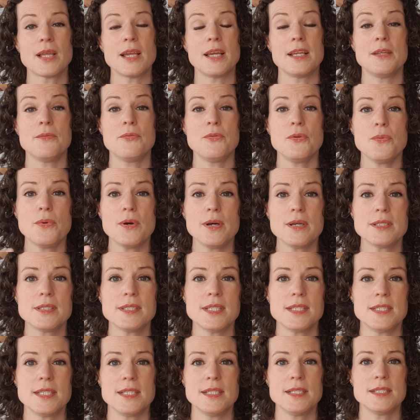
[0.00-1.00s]
And if you are
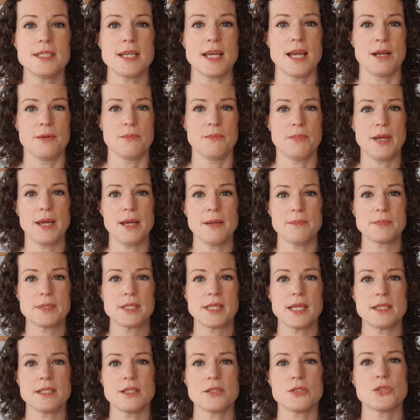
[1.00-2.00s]
sitting down, perhaps
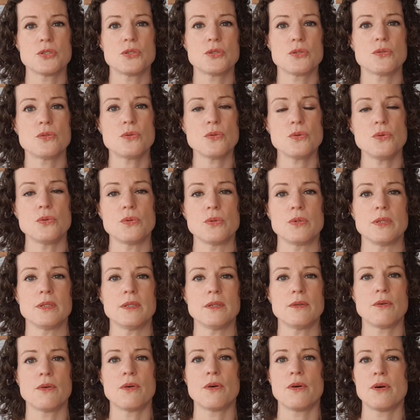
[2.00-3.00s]
get a stool,
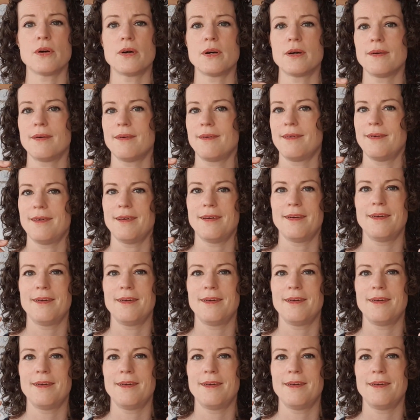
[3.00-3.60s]
or